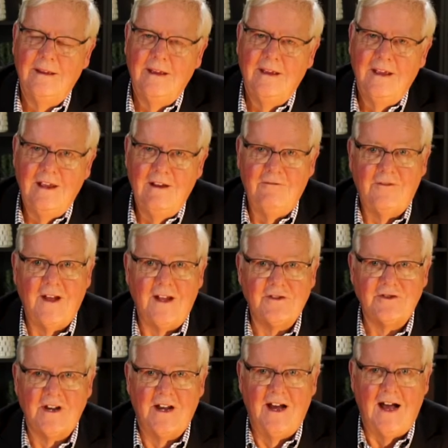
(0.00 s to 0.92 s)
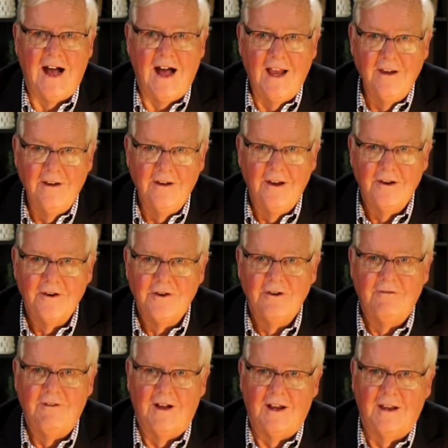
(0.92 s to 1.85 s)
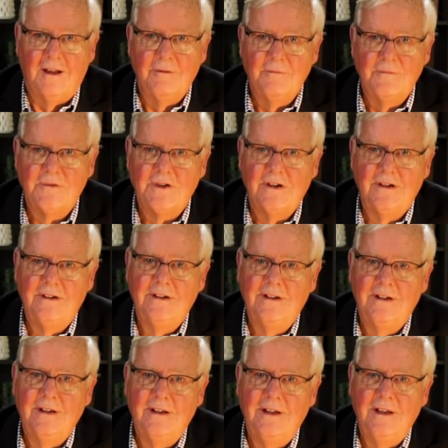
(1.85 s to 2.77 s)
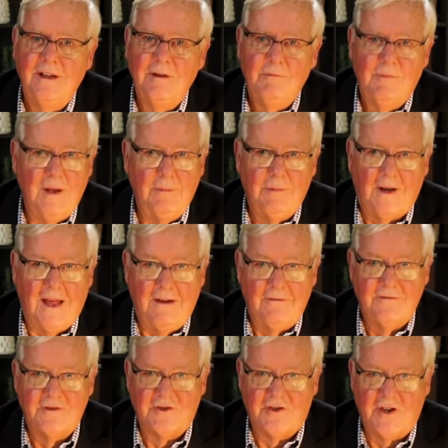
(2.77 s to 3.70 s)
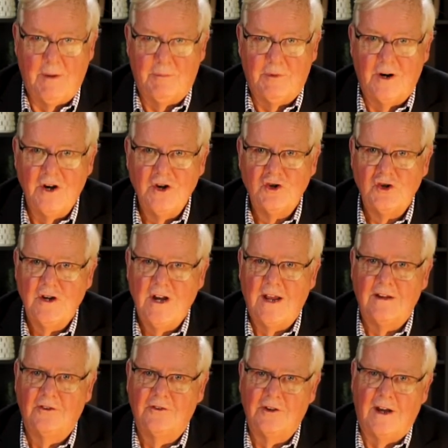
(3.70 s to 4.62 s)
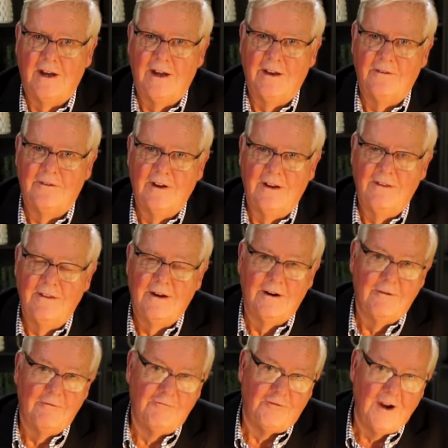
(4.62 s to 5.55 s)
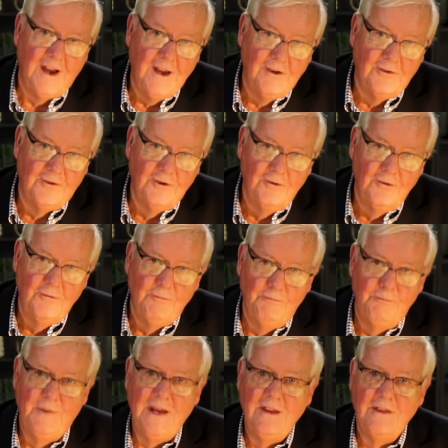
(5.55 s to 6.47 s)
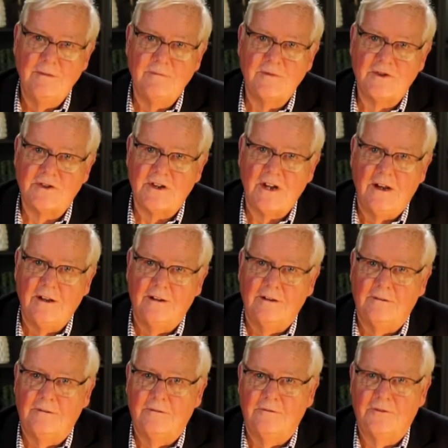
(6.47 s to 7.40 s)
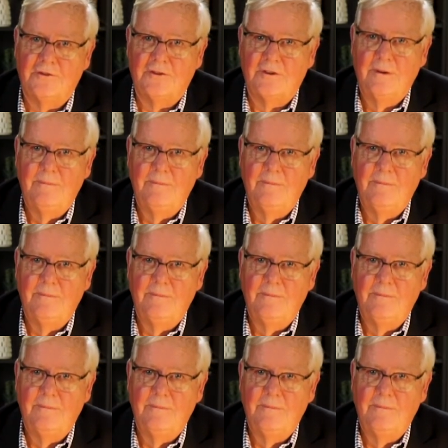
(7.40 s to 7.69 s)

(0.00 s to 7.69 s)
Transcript: If that's underdeveloped, people have separation anxiety. They're afraid to be themselves.